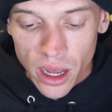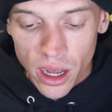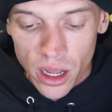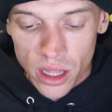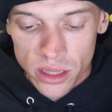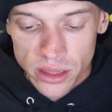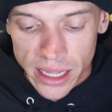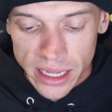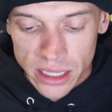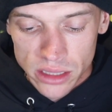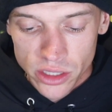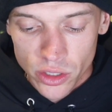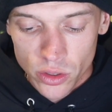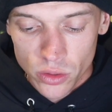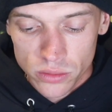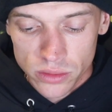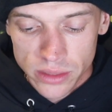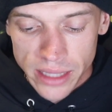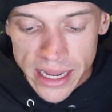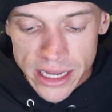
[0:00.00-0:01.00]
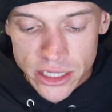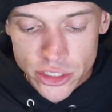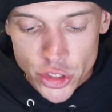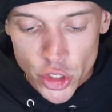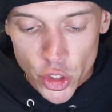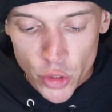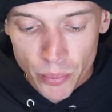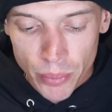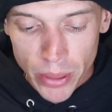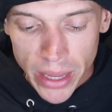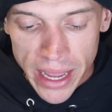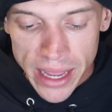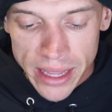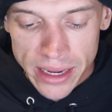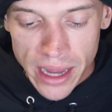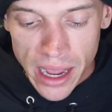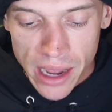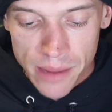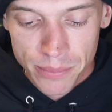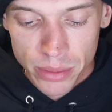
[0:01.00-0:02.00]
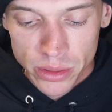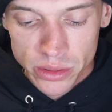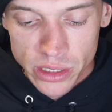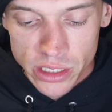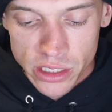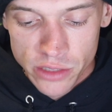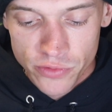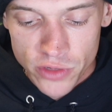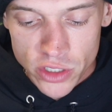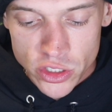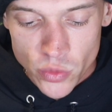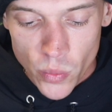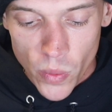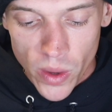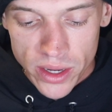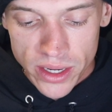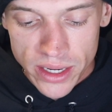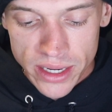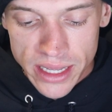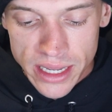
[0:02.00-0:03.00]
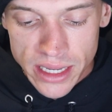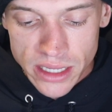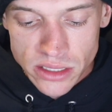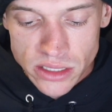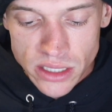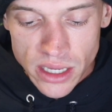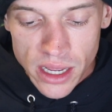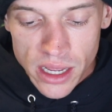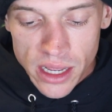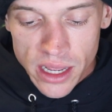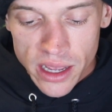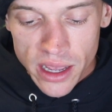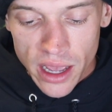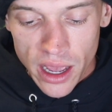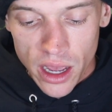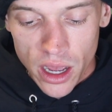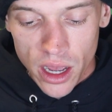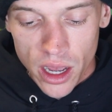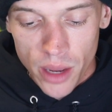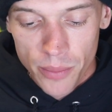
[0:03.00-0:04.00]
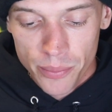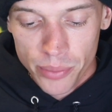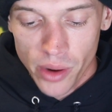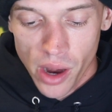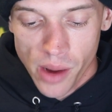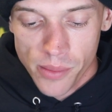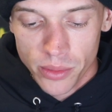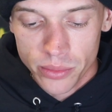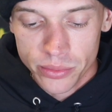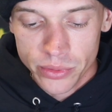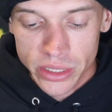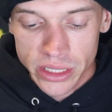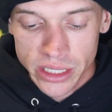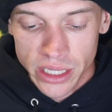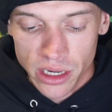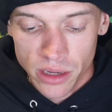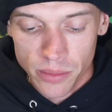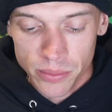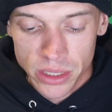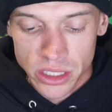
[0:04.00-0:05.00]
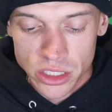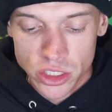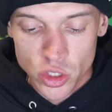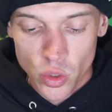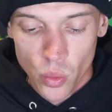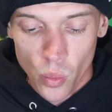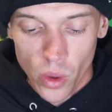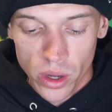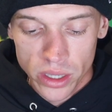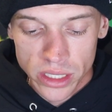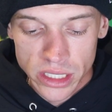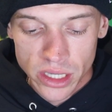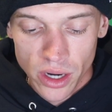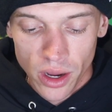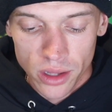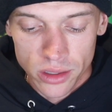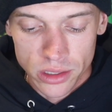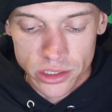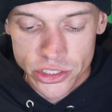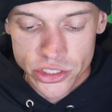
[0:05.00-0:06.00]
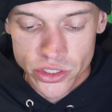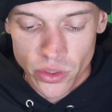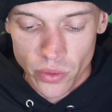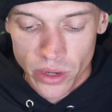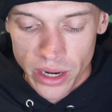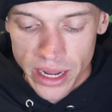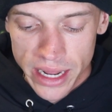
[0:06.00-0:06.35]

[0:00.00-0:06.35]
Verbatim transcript: like little laser pen, I believe is what it is. Probably gonna be $20 or